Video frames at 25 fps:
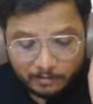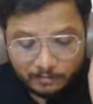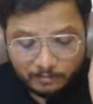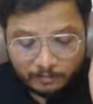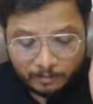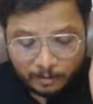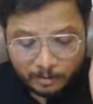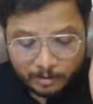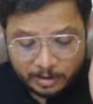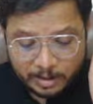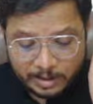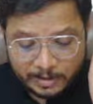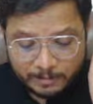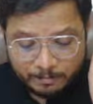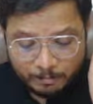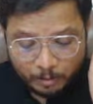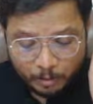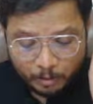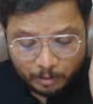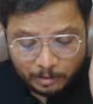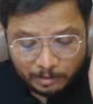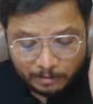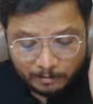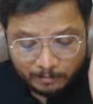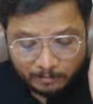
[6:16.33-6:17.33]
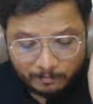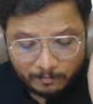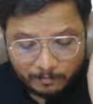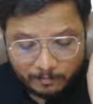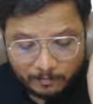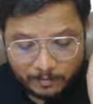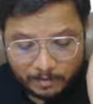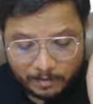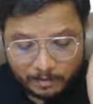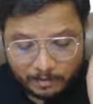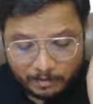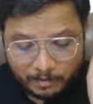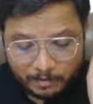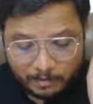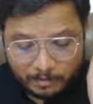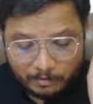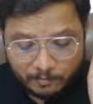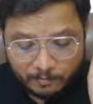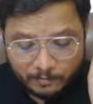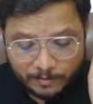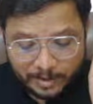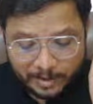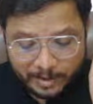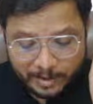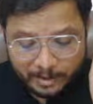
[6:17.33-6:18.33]
For this pole,
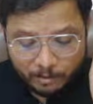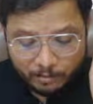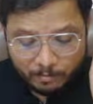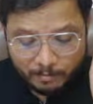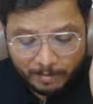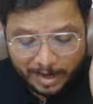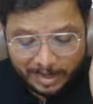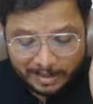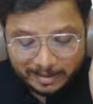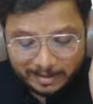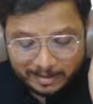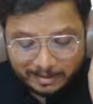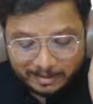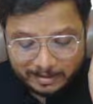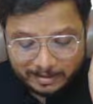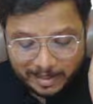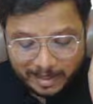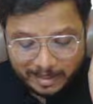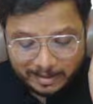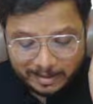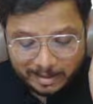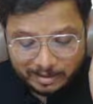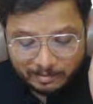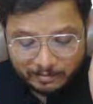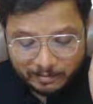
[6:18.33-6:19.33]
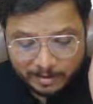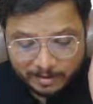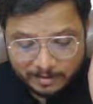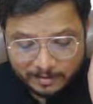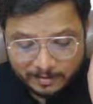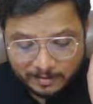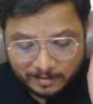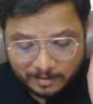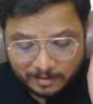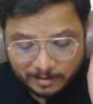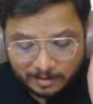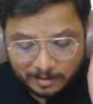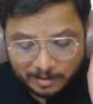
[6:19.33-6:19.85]
we have minus tan inverse